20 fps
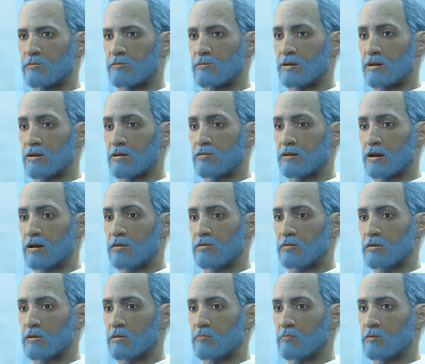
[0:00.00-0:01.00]
And
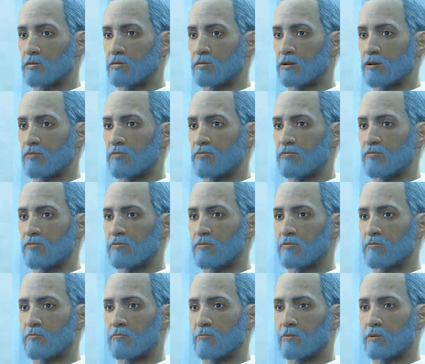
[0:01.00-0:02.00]
asking what if
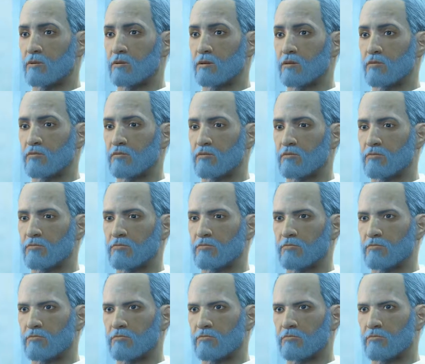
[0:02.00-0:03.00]
more often.
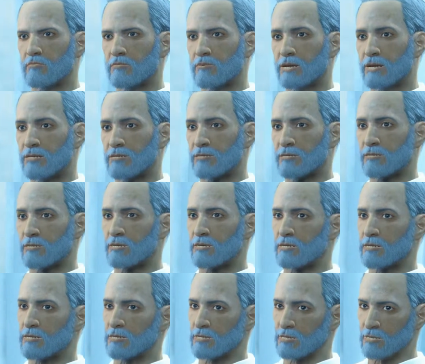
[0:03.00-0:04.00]
But
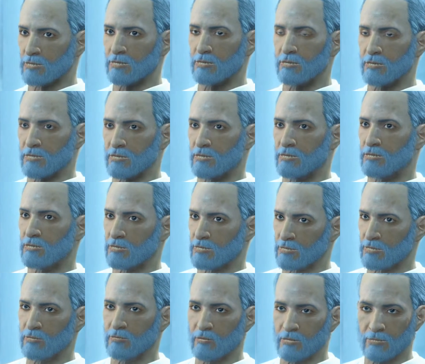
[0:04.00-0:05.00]

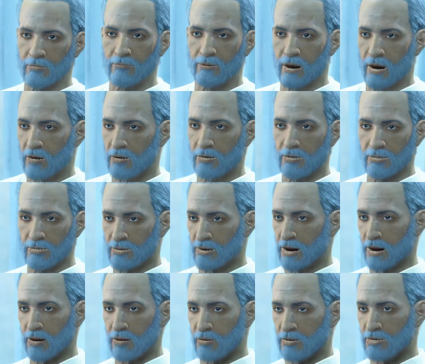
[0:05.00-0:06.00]
what matters
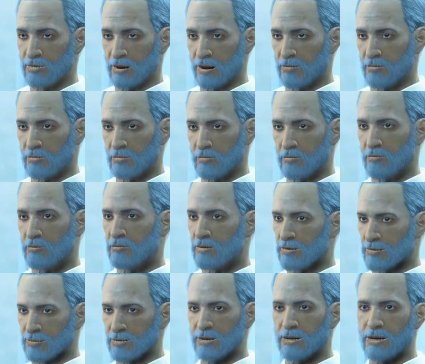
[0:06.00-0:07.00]
now is that you
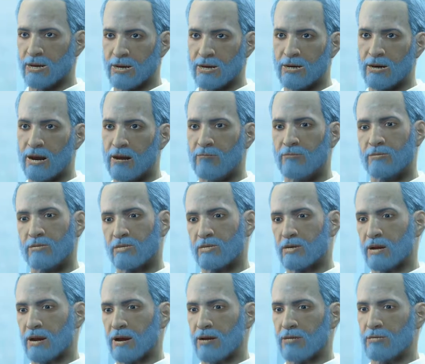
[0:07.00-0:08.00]
and I have a
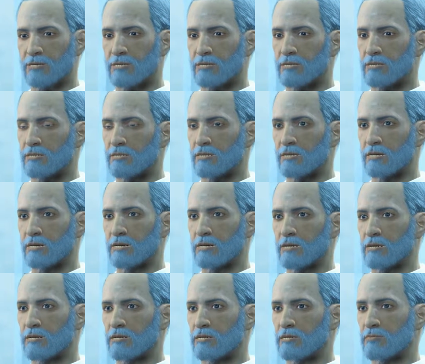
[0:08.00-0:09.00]
chance
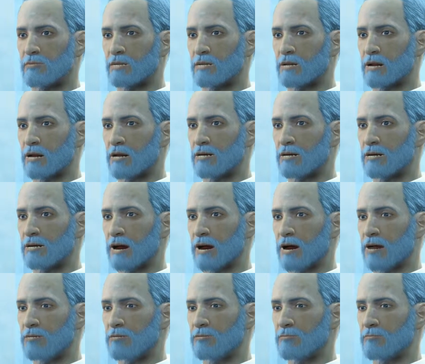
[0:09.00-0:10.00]
to begin
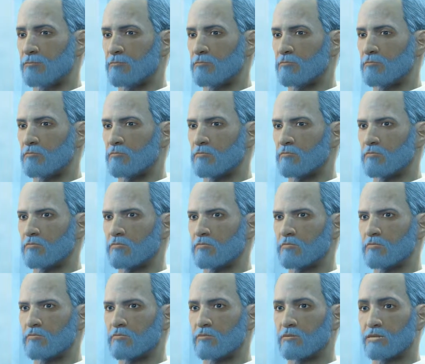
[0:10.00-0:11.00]
again.
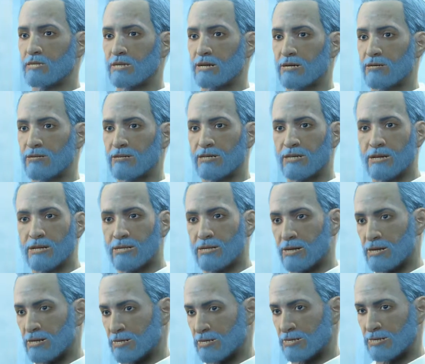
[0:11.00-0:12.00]
What else can
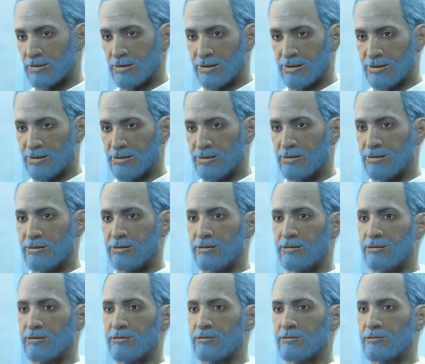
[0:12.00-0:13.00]
I say
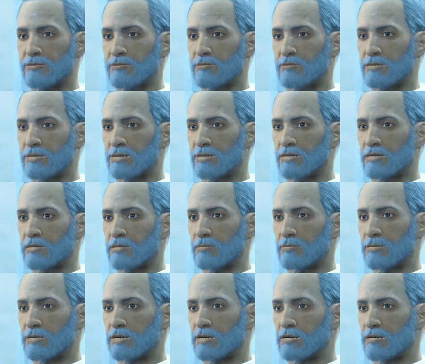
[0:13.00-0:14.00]
to ease your
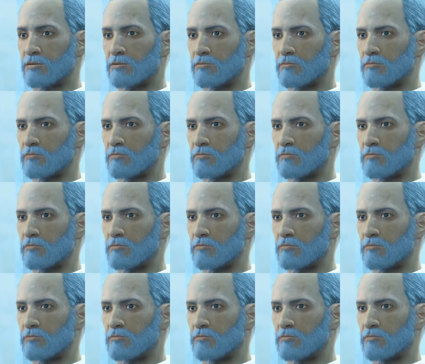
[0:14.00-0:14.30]
mind?